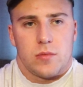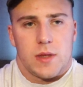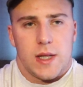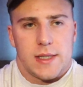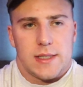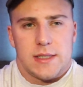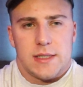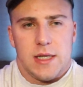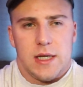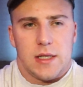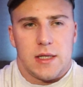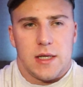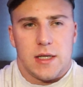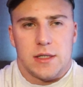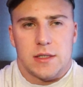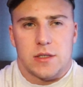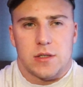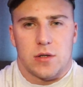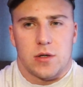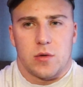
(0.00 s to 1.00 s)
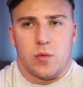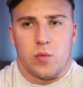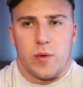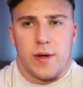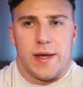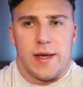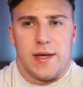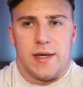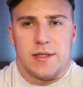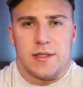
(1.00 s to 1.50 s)
that see things certain
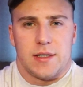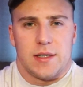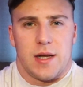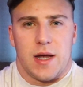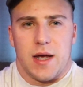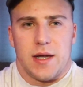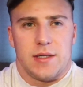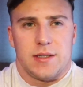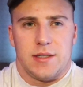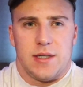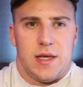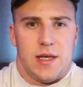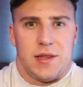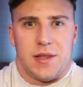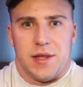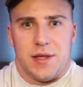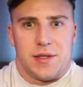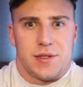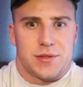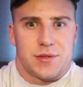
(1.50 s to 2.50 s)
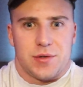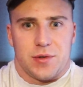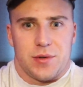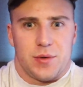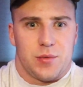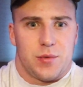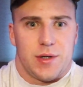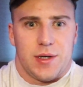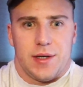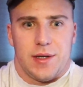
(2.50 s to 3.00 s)
ways, and I see things
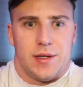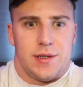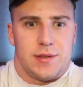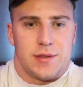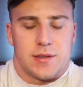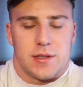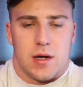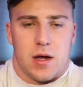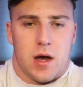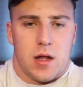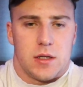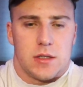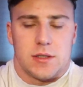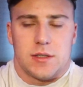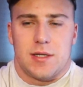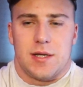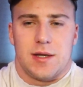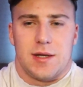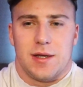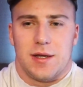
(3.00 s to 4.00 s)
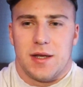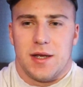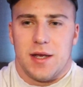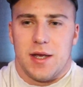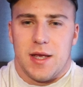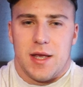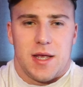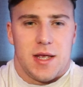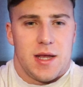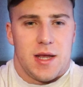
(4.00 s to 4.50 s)
certain ways, and all this
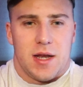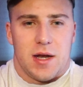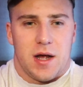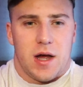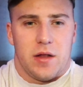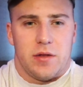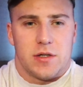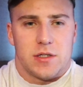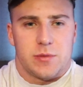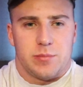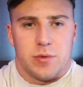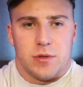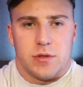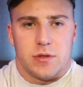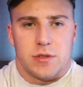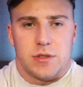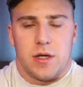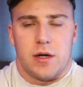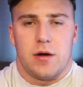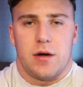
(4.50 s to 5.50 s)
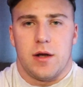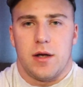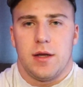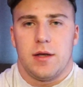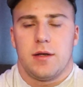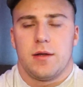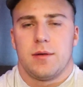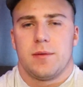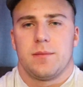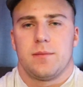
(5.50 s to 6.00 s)
bullshit,
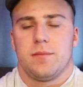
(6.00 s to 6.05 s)
right?